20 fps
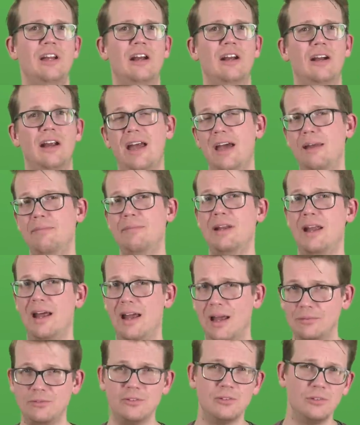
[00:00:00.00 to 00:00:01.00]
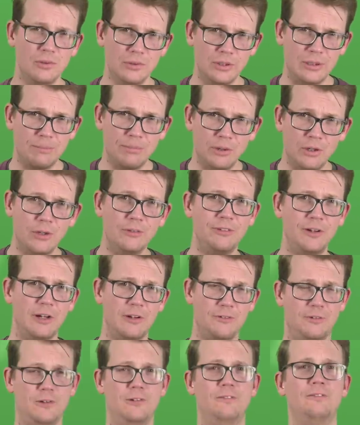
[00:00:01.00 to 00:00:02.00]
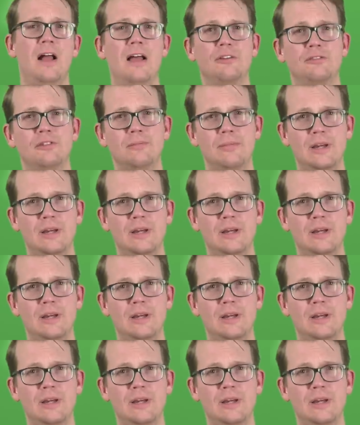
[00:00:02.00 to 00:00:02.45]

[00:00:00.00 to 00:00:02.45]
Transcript: there had been absolutely perfect for for fossil